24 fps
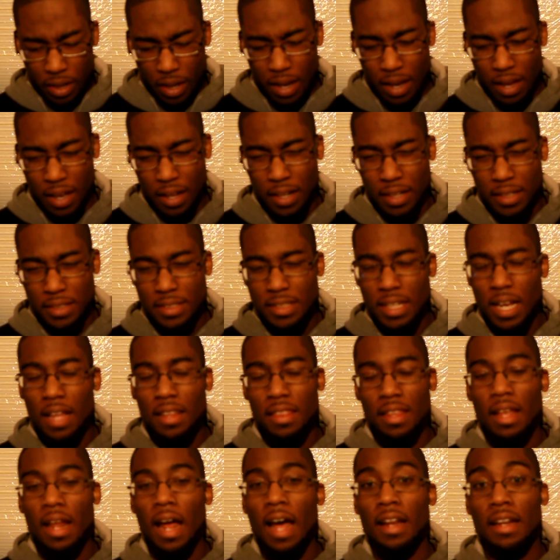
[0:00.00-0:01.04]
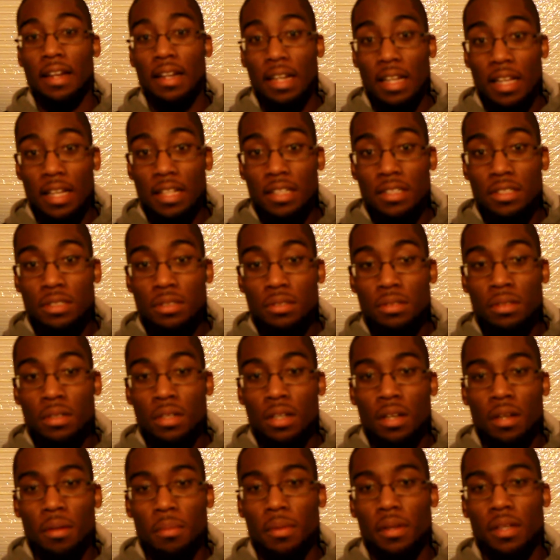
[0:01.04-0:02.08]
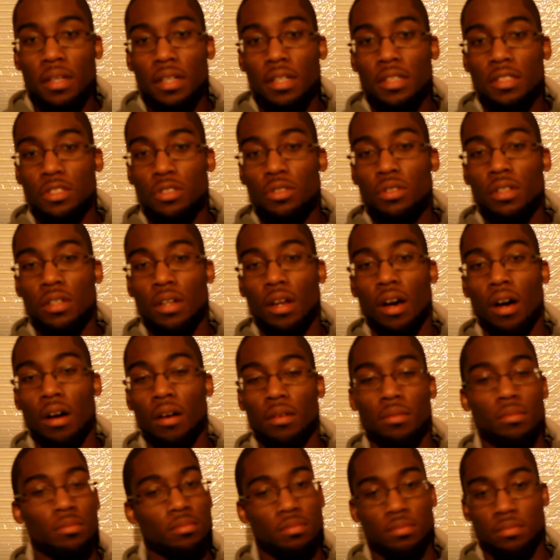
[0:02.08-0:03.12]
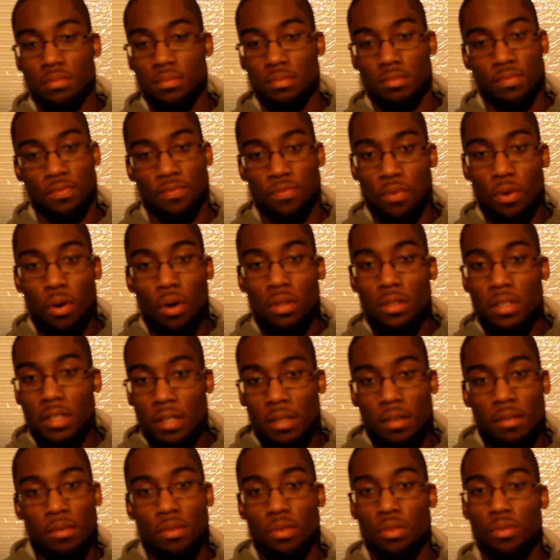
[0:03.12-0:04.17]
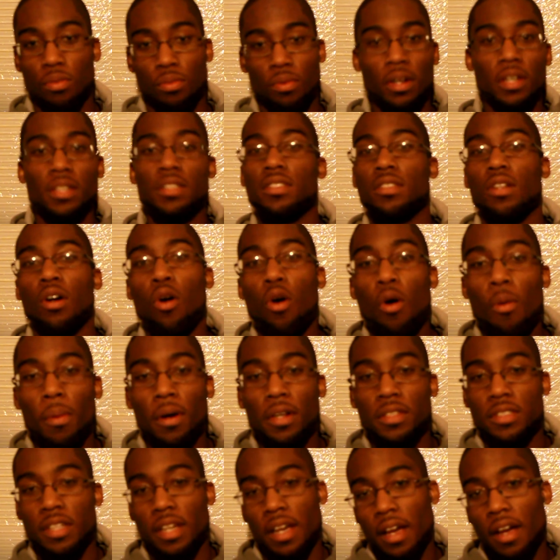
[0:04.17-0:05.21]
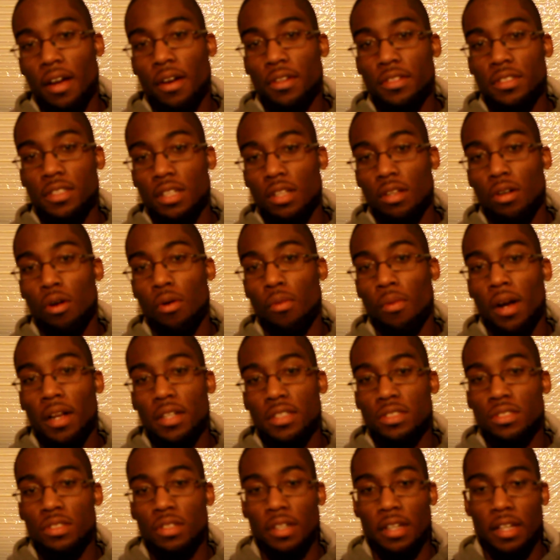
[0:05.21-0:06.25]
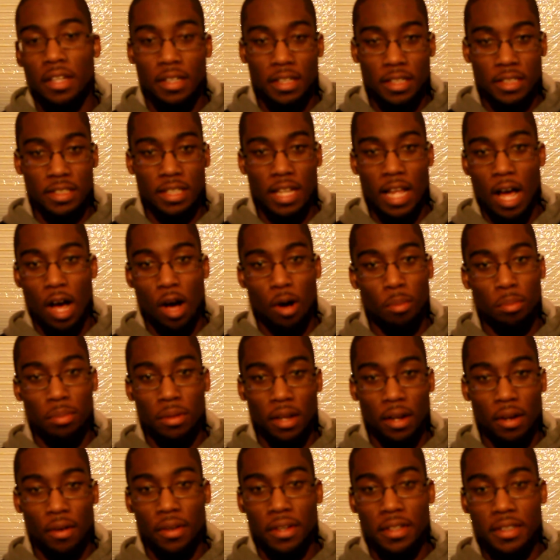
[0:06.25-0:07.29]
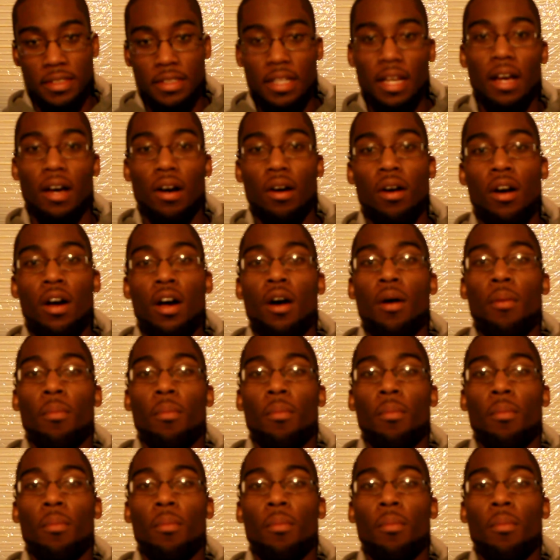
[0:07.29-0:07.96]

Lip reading: And it's not that I need to, because you can fully thrust a whole bunch of air into lower register and get this loud blaring sound.